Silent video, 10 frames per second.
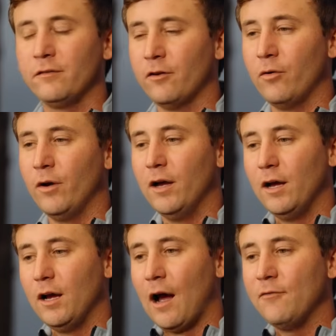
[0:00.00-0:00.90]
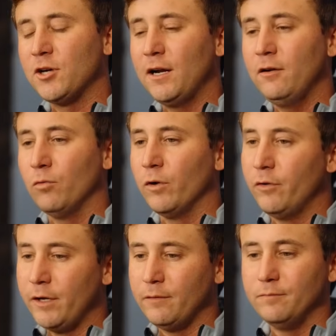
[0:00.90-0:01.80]
So I've tried to
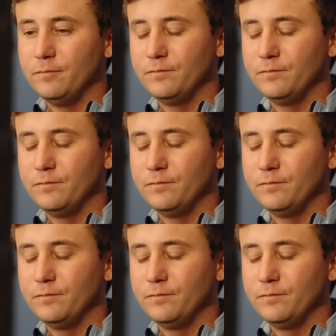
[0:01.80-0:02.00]
really,